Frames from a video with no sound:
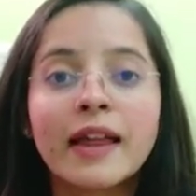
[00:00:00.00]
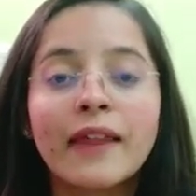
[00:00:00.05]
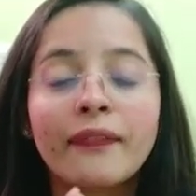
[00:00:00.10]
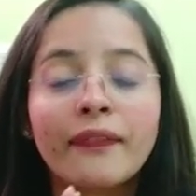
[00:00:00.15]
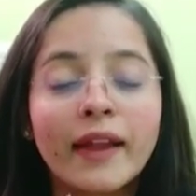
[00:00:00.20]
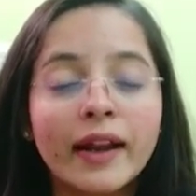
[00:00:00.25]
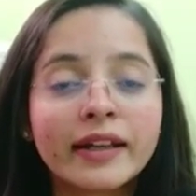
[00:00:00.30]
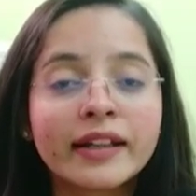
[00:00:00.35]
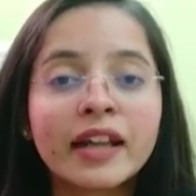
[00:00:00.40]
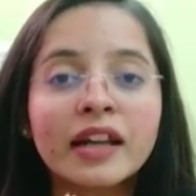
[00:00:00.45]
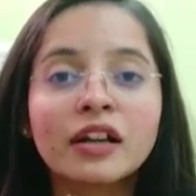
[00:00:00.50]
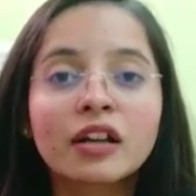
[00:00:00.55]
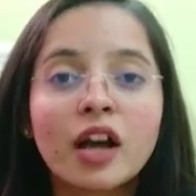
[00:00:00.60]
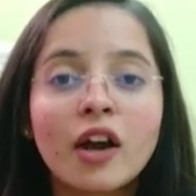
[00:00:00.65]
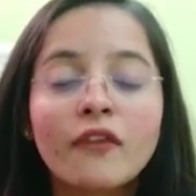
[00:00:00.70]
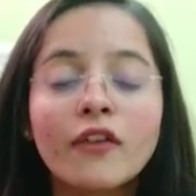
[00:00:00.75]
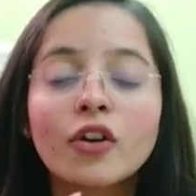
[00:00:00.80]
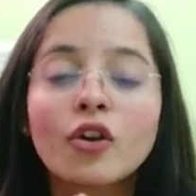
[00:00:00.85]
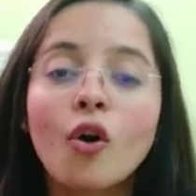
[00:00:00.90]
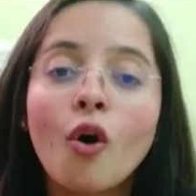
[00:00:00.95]
that can
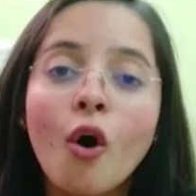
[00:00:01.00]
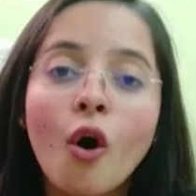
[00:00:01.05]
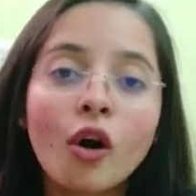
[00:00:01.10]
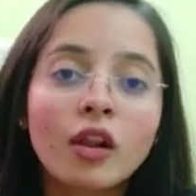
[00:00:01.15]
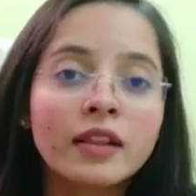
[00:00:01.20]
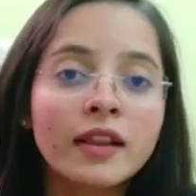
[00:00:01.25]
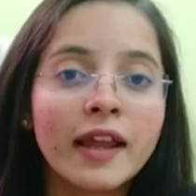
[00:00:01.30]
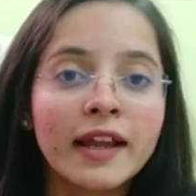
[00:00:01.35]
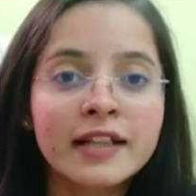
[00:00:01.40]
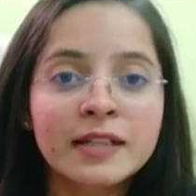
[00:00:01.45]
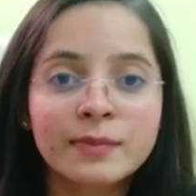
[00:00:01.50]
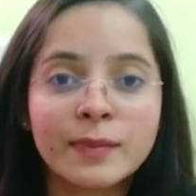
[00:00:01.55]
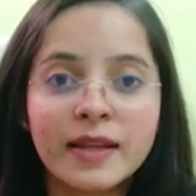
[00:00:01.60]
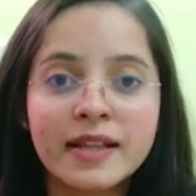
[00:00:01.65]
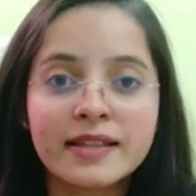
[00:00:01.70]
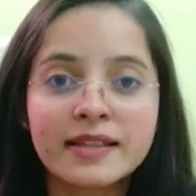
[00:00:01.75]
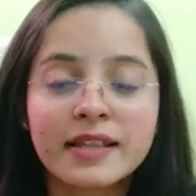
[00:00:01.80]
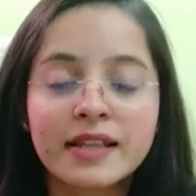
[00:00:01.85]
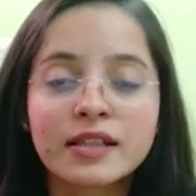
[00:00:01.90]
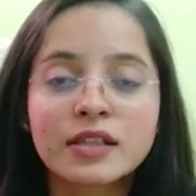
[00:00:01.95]
cover all the
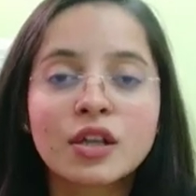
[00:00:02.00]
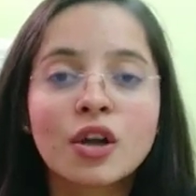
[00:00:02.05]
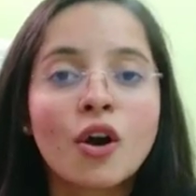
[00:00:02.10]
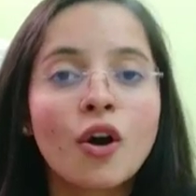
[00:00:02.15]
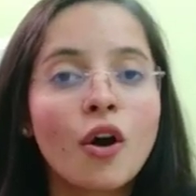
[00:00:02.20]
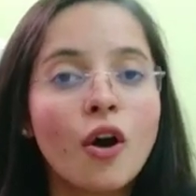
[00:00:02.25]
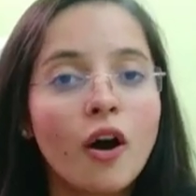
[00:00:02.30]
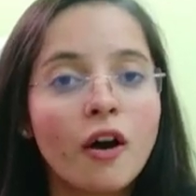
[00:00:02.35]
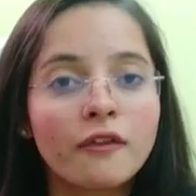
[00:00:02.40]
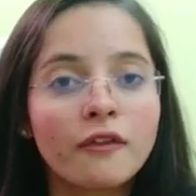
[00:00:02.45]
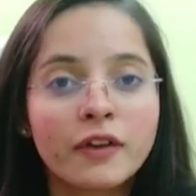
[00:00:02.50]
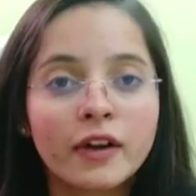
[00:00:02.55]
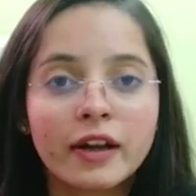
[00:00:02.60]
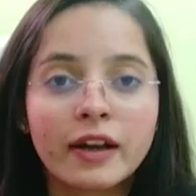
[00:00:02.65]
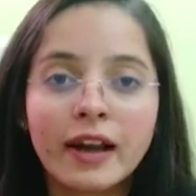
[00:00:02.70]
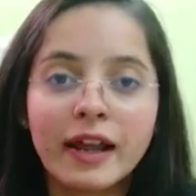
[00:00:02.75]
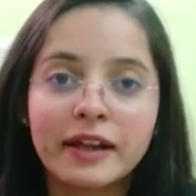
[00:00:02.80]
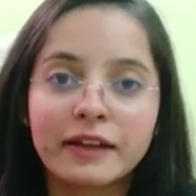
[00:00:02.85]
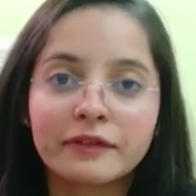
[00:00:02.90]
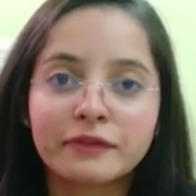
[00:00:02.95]
expenses of her
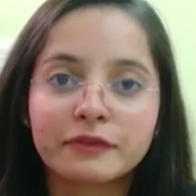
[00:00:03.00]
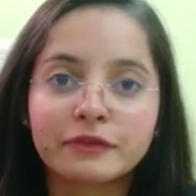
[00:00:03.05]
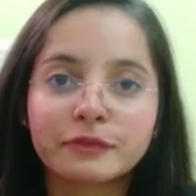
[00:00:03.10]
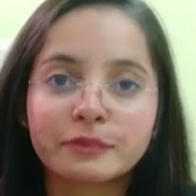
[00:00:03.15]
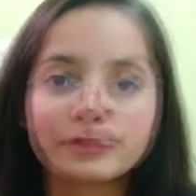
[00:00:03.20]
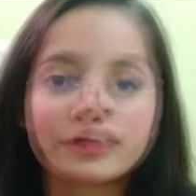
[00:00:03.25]
life.